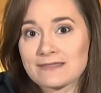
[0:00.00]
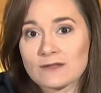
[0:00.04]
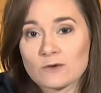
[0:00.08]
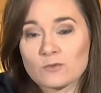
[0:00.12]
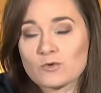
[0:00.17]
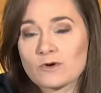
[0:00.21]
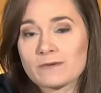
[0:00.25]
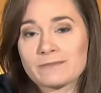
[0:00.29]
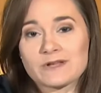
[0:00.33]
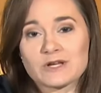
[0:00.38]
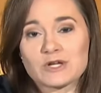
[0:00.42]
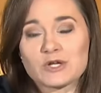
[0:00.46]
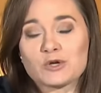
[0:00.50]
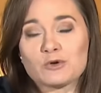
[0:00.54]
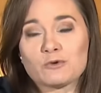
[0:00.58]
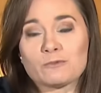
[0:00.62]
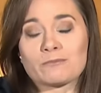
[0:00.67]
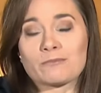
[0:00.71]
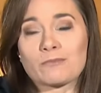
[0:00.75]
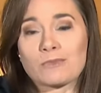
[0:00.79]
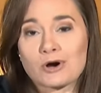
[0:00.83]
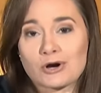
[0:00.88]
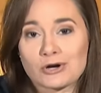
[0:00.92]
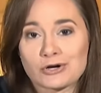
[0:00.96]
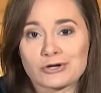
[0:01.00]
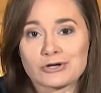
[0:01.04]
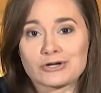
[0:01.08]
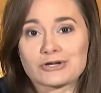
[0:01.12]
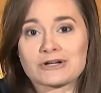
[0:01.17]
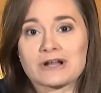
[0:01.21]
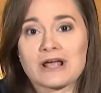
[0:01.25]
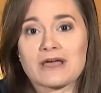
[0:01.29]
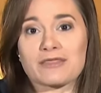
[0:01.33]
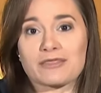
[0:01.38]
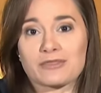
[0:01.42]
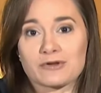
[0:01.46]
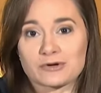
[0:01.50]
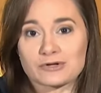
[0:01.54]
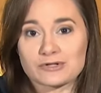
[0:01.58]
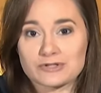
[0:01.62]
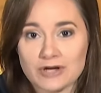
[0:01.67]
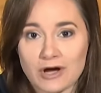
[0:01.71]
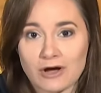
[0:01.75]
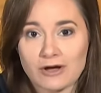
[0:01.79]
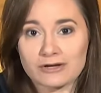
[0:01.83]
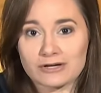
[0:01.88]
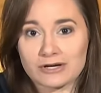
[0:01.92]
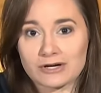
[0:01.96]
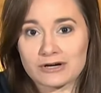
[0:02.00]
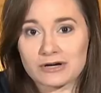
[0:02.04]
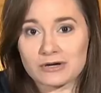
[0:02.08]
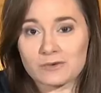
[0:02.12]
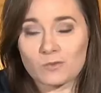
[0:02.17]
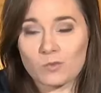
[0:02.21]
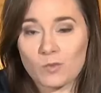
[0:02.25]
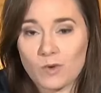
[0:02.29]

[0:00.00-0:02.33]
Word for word: the woman who murdered their daughter